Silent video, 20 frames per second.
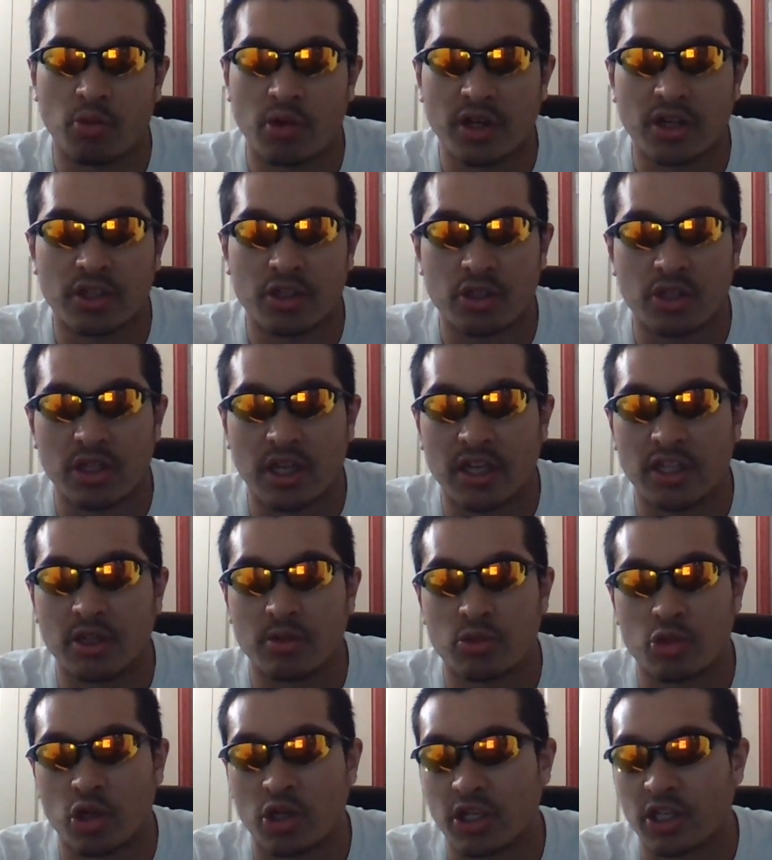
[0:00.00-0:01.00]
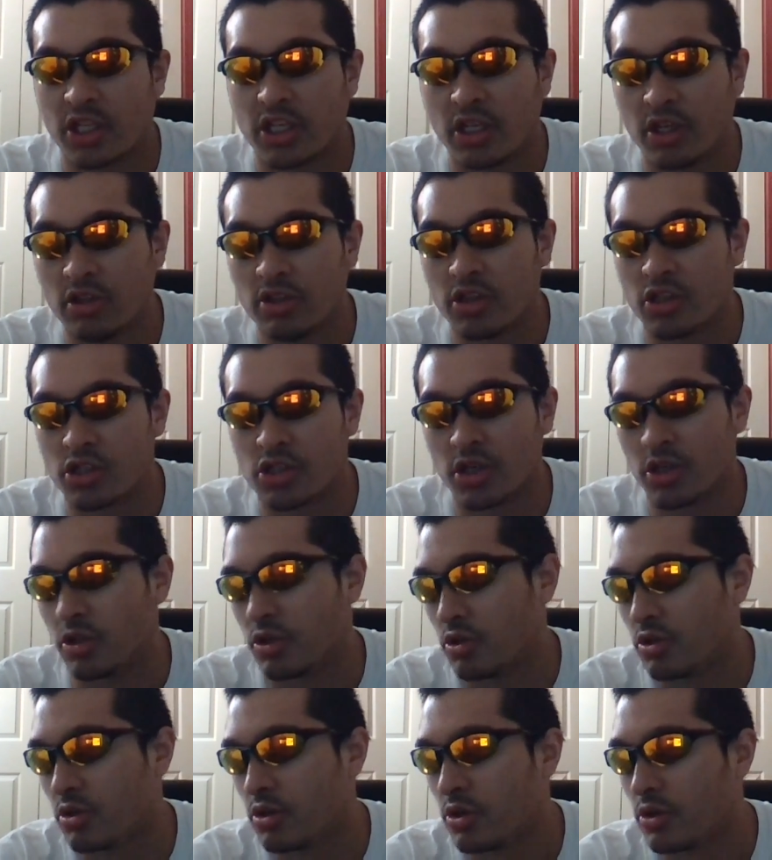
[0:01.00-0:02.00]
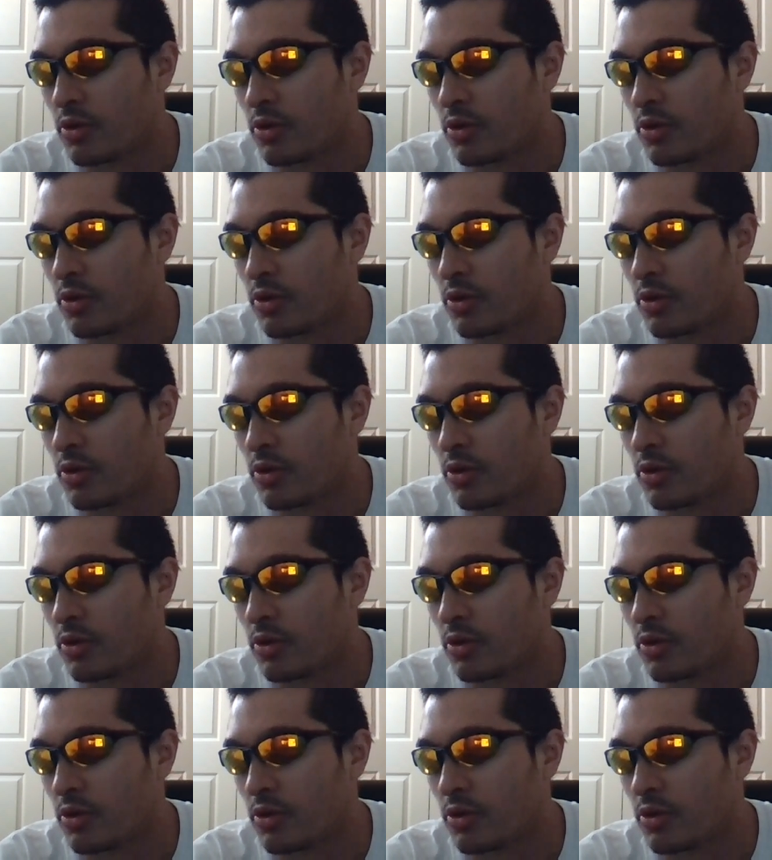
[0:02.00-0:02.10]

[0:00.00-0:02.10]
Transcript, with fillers: we're going to end up trying to kill each other.